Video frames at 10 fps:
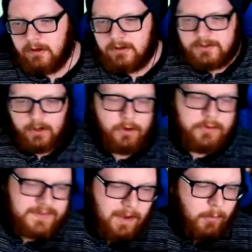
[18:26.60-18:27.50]
So
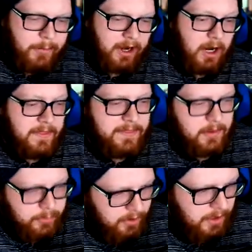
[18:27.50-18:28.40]
the double pair, I
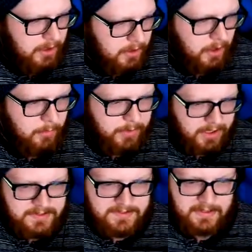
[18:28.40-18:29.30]
think, played a bit
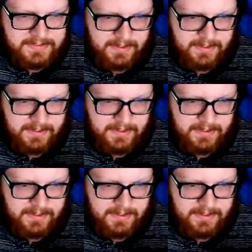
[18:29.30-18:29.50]
into this.